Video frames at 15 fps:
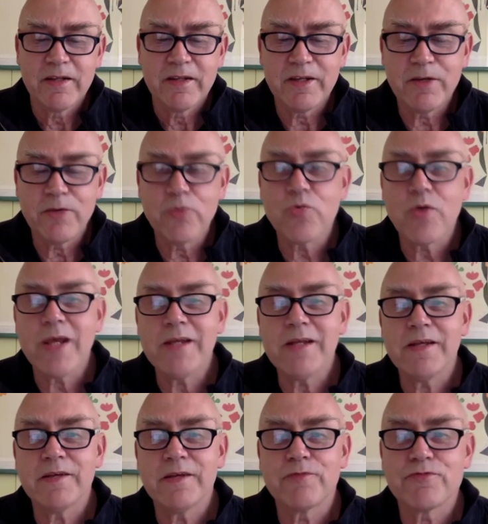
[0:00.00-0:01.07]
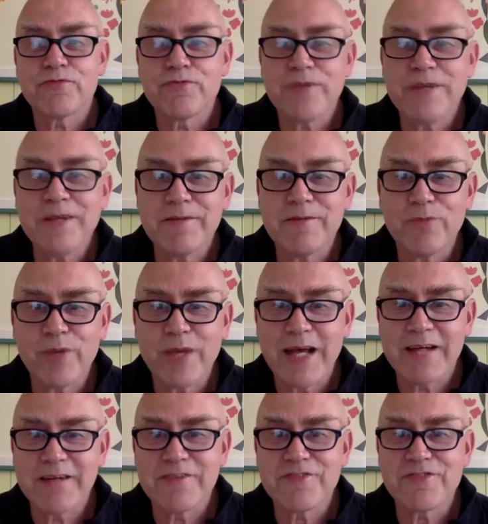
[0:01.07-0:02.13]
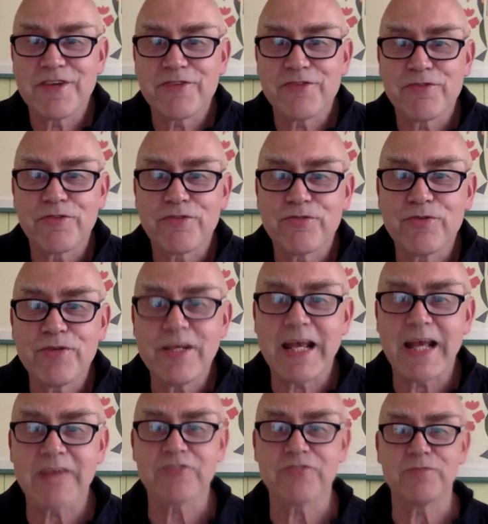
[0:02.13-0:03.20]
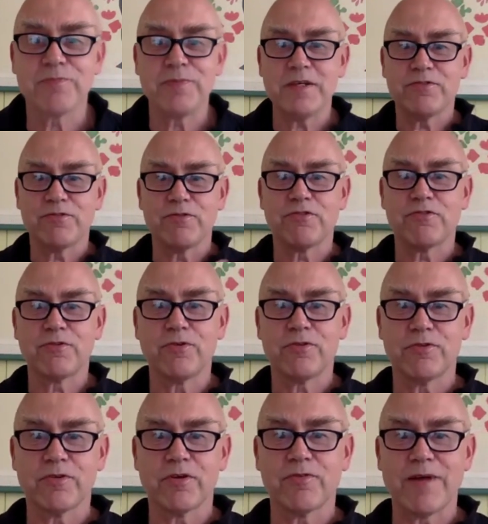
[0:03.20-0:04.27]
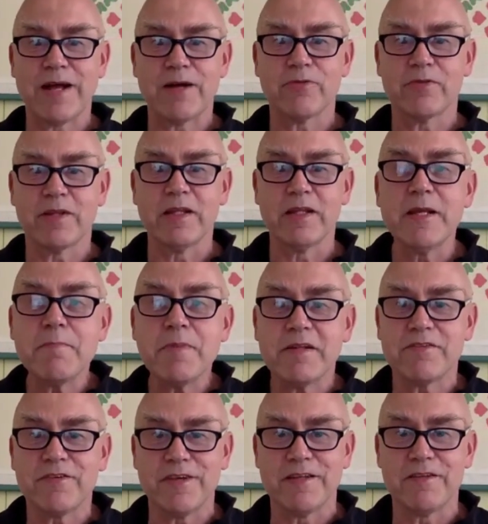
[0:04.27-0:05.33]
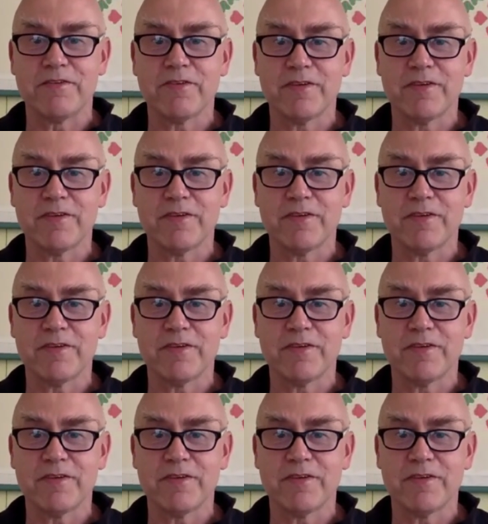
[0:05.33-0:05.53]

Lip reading: Uranian freedom we had in session 3 has to be to a certain ground limited